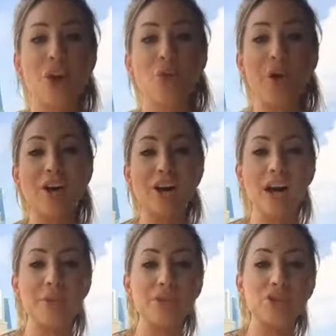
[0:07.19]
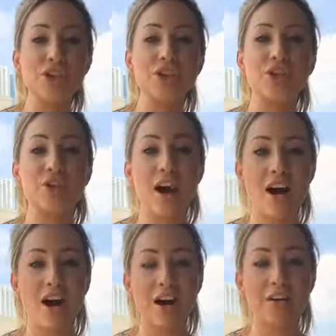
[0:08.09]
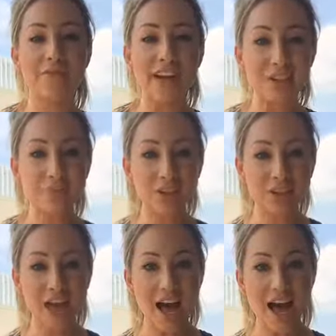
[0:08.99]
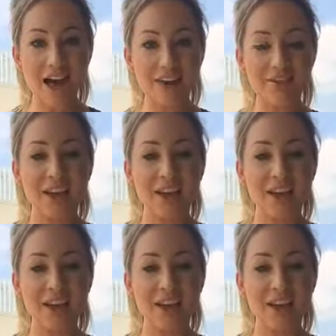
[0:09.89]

Welcome to our Facebook Live.